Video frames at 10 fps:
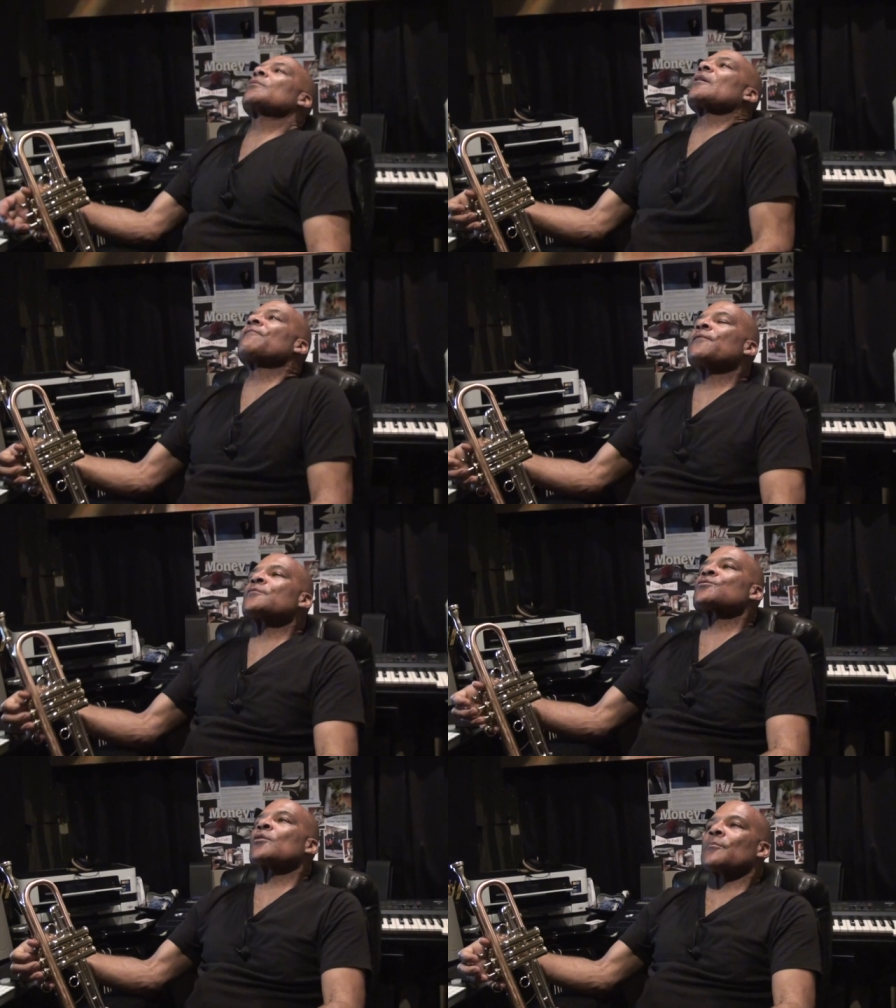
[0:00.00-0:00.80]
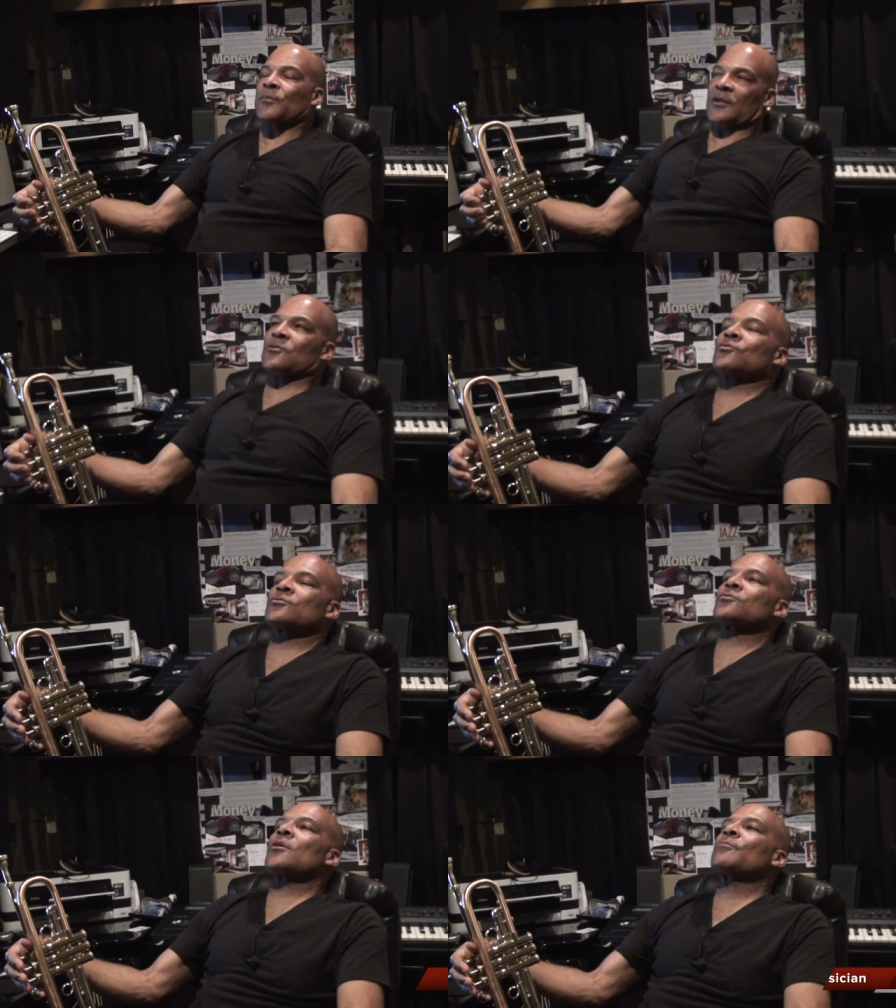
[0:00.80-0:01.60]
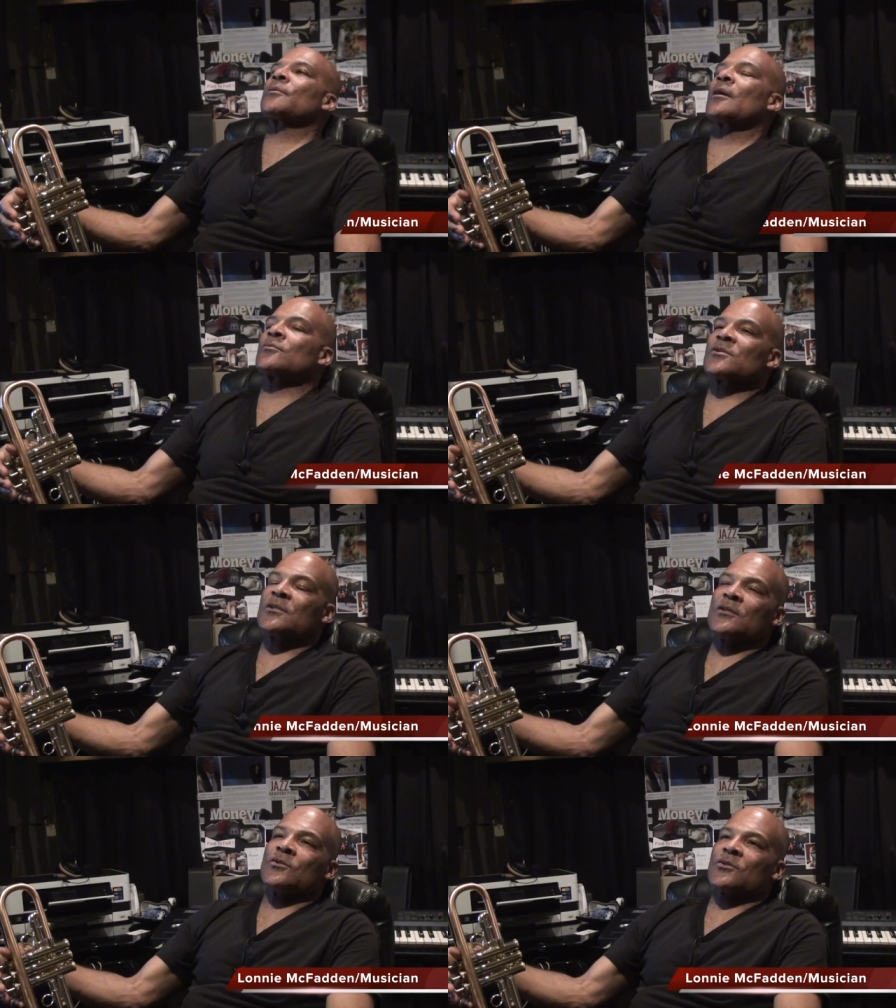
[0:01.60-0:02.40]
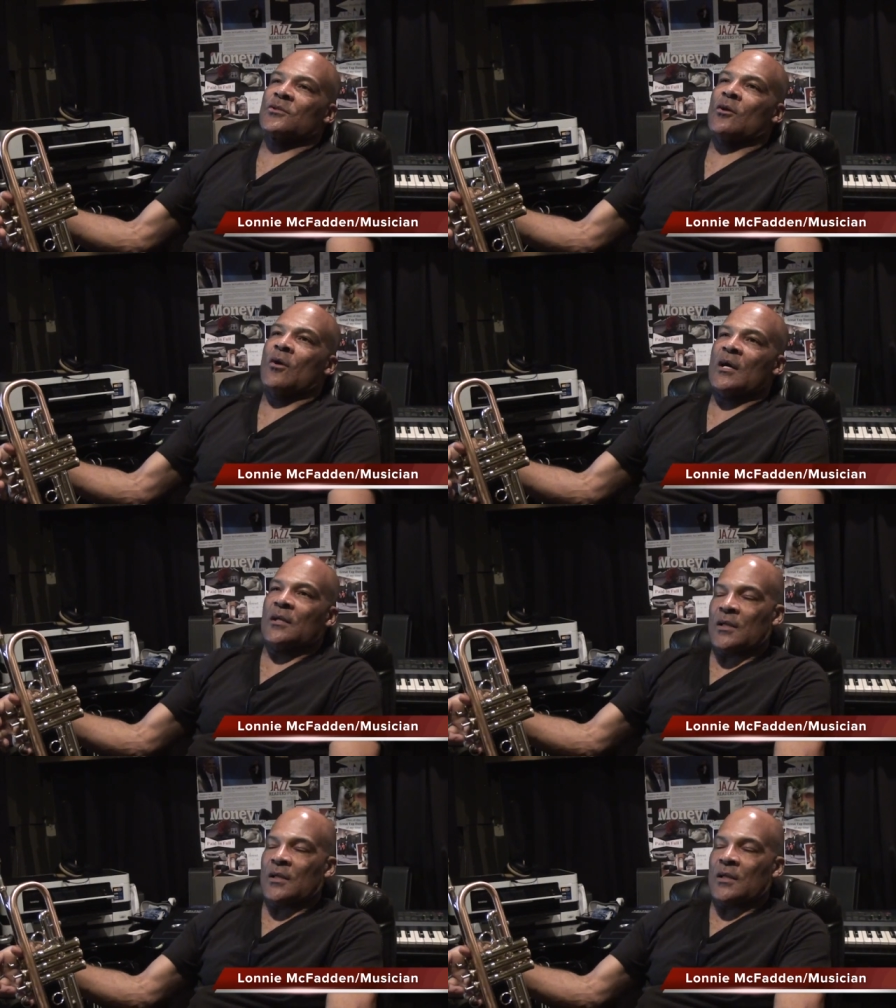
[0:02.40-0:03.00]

Well, when I first started playing trumpet, I was 10 years old.